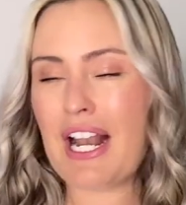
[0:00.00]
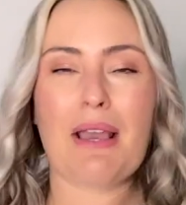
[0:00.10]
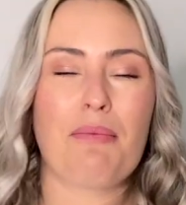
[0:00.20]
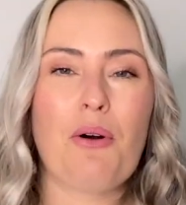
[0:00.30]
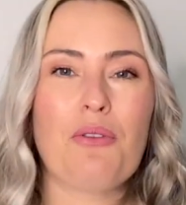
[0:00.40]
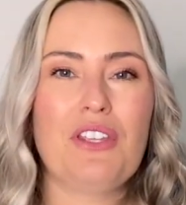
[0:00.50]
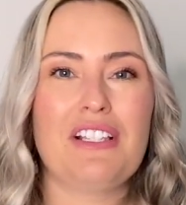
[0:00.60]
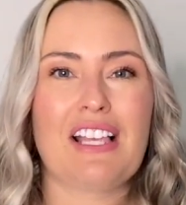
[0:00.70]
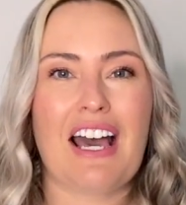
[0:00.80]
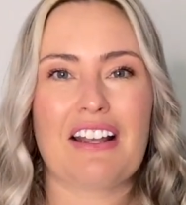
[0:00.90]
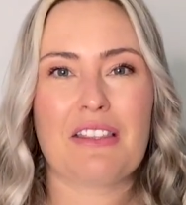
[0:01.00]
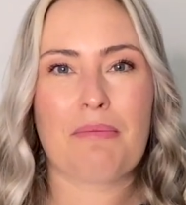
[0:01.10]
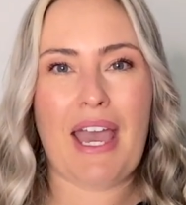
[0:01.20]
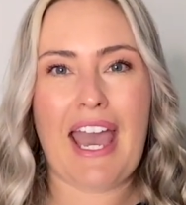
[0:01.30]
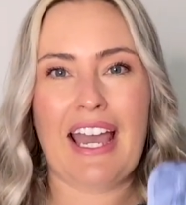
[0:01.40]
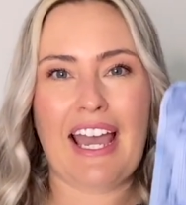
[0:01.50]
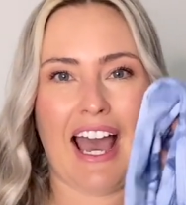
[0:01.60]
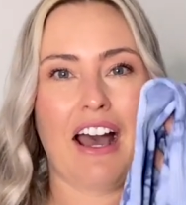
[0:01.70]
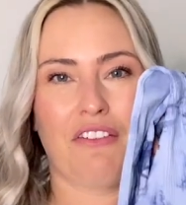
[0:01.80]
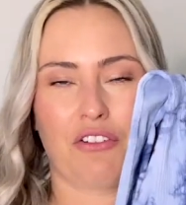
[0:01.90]
I pulled these out of the bag,
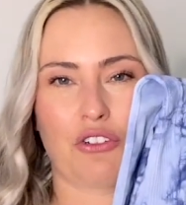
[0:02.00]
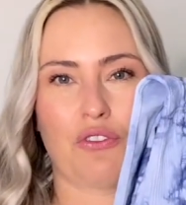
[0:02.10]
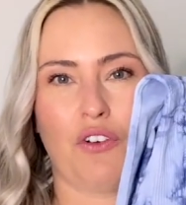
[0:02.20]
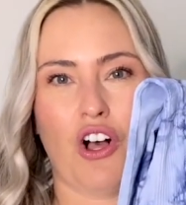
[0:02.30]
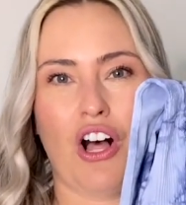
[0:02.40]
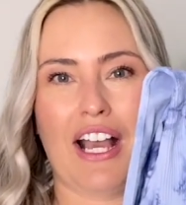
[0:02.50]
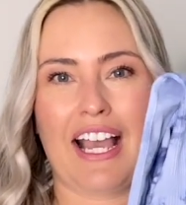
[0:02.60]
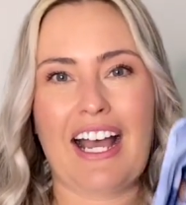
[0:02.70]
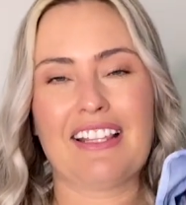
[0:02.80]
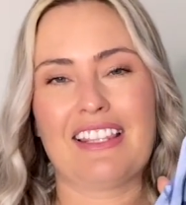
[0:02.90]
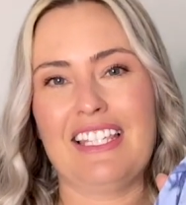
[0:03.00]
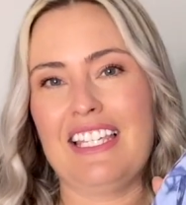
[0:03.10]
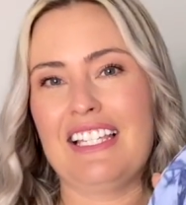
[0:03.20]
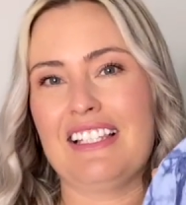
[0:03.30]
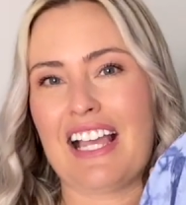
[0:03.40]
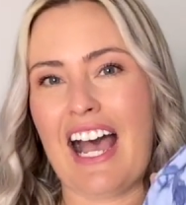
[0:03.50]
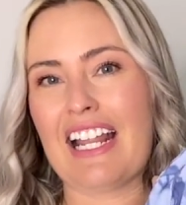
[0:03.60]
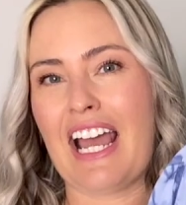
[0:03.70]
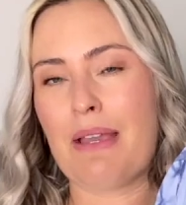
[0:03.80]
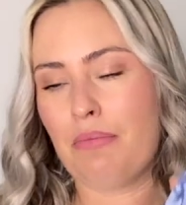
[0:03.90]
first of all, I got the
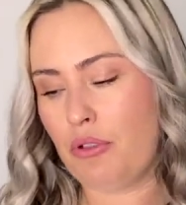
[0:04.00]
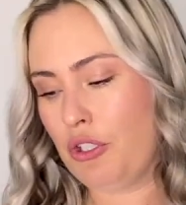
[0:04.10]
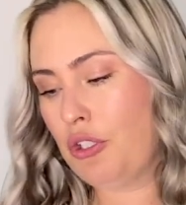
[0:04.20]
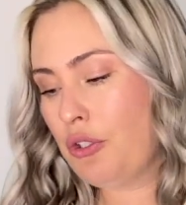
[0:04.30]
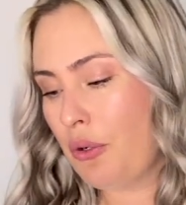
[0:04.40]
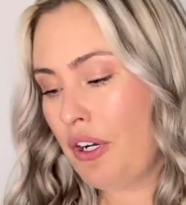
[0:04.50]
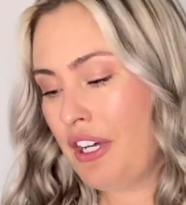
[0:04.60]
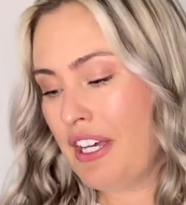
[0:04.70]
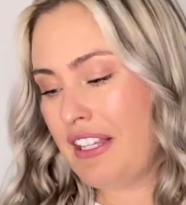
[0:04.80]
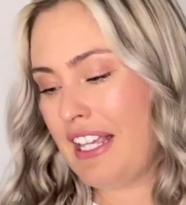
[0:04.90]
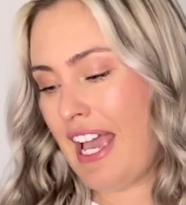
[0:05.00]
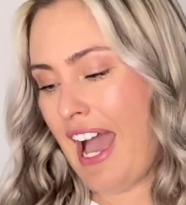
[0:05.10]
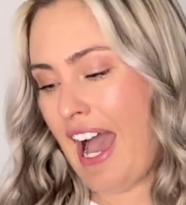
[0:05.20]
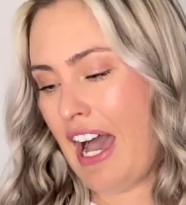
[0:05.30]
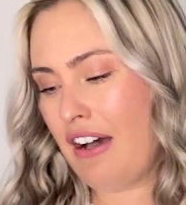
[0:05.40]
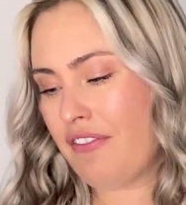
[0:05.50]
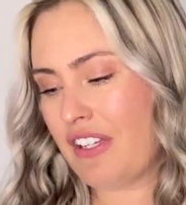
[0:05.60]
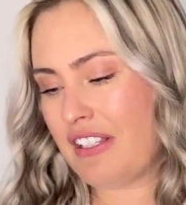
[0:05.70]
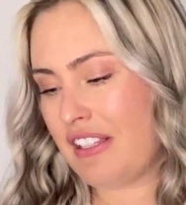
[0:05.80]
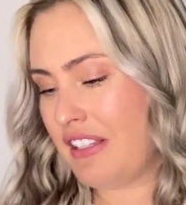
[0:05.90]
tie-dye blue. They
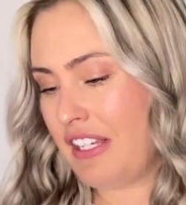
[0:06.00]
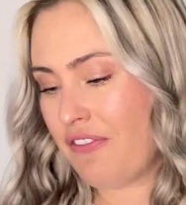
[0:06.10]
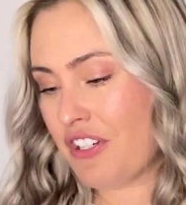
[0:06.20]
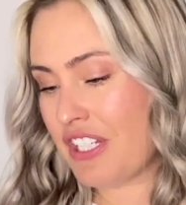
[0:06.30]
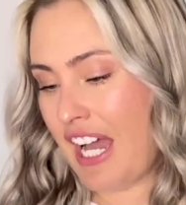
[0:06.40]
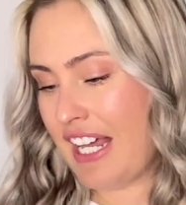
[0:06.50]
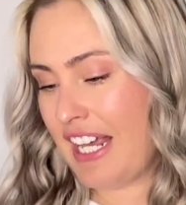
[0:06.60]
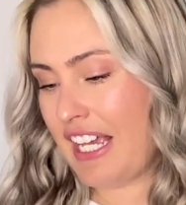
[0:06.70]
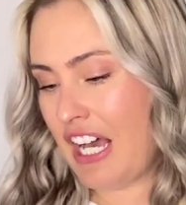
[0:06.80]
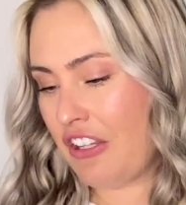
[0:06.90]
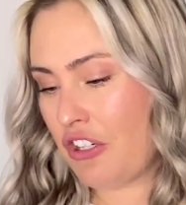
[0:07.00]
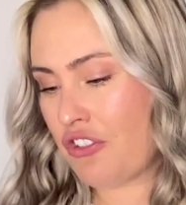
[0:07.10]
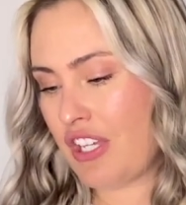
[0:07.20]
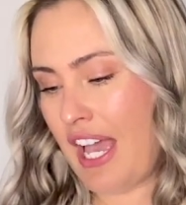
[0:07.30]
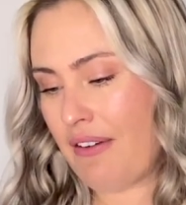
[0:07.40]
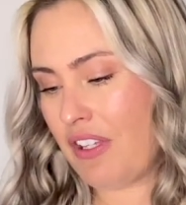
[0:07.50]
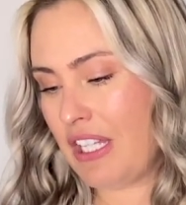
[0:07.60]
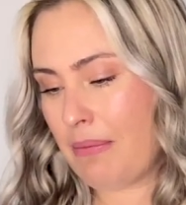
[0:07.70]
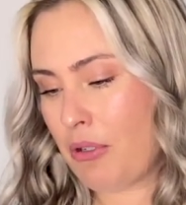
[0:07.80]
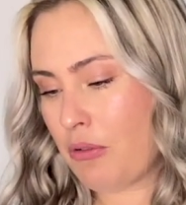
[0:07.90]
have different tie-dye colors. They have a
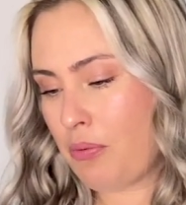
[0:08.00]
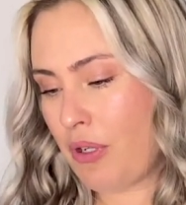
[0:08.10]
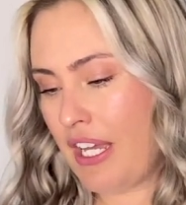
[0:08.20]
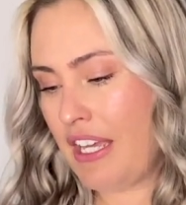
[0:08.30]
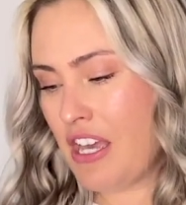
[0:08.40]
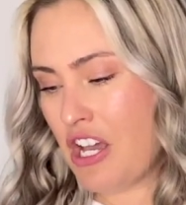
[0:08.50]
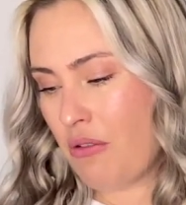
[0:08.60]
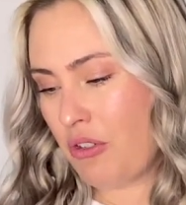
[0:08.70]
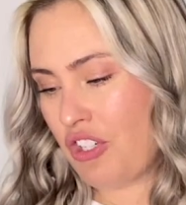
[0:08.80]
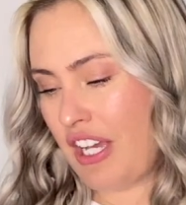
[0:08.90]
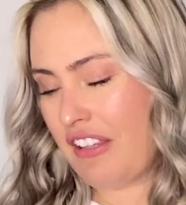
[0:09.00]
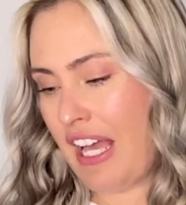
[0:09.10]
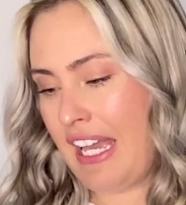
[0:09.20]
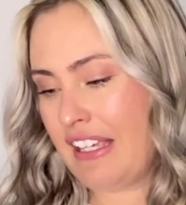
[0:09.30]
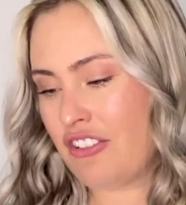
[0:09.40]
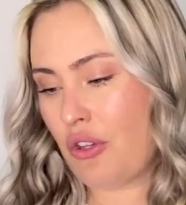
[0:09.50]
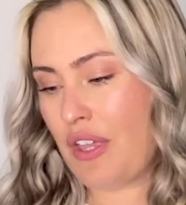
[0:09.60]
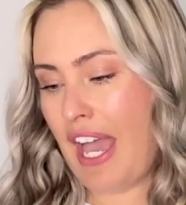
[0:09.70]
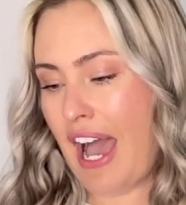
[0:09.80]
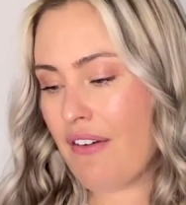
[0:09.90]
leopard print, which I like. So
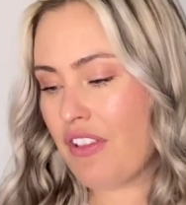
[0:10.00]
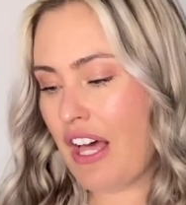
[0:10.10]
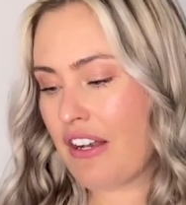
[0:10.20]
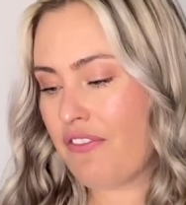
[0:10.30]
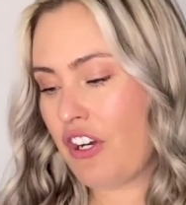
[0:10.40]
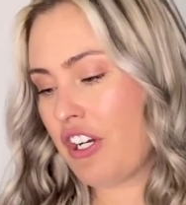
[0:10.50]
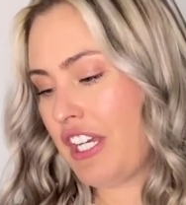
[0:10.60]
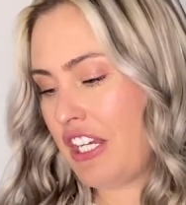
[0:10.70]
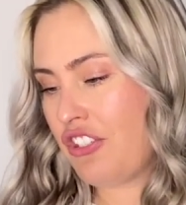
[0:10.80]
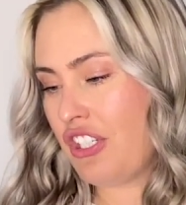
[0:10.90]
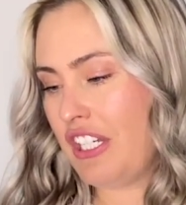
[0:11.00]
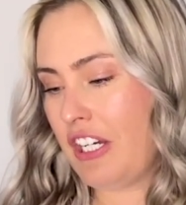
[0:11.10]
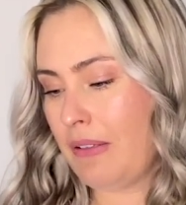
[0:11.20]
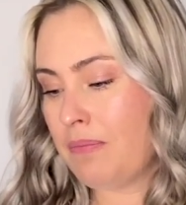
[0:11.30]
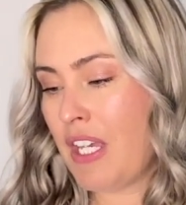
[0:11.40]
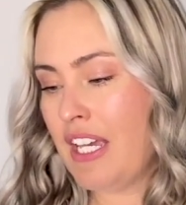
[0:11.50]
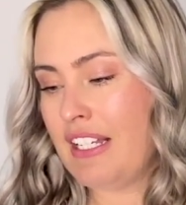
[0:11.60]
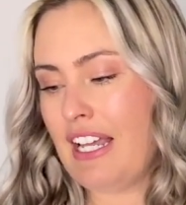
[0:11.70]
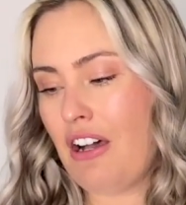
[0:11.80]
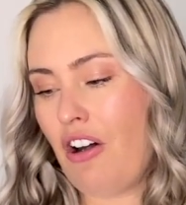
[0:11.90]
they have a lot of variation here.
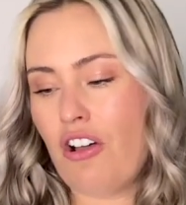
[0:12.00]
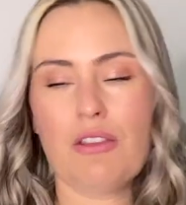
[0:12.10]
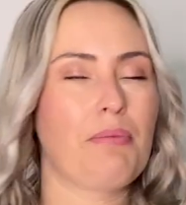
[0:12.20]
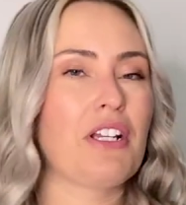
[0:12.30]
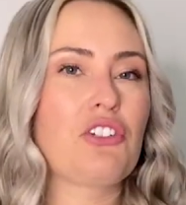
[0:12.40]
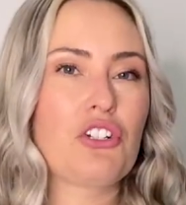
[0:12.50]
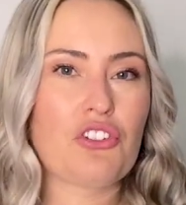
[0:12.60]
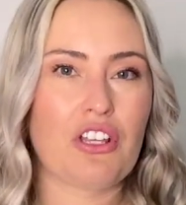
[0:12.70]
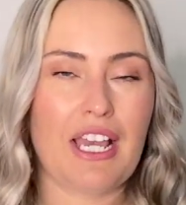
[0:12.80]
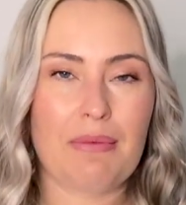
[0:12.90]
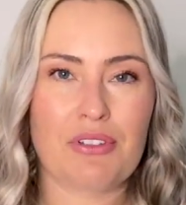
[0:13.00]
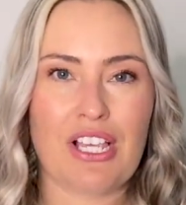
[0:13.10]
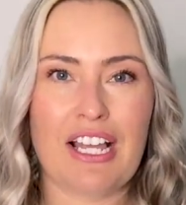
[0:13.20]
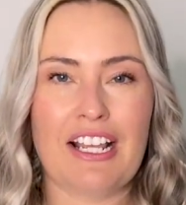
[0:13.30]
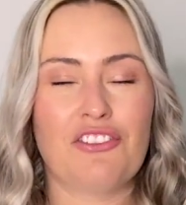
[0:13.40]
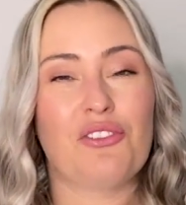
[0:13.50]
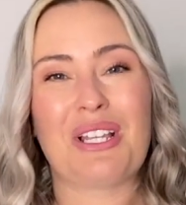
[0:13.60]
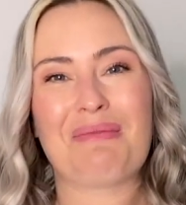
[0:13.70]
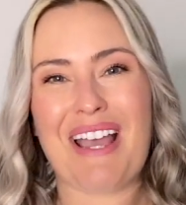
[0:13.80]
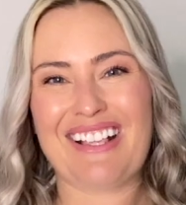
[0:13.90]
Now on the pictures on Amazon, as you can
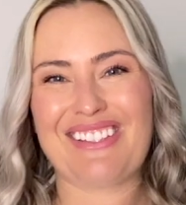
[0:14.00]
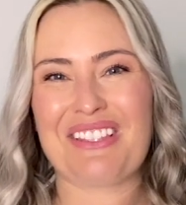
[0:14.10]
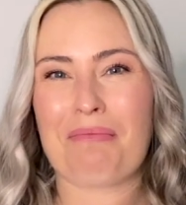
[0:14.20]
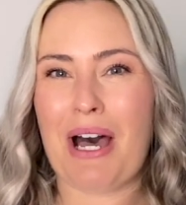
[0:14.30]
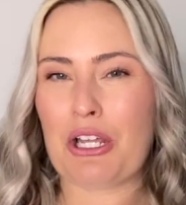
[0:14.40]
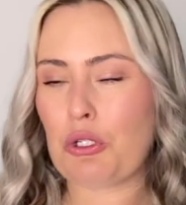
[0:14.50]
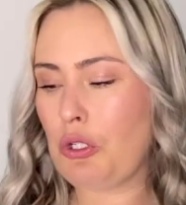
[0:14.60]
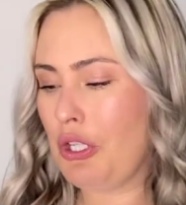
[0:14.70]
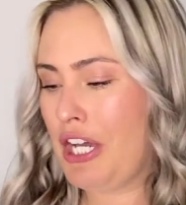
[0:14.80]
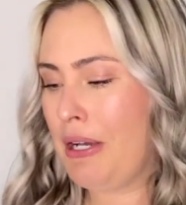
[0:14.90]
imagine, the model,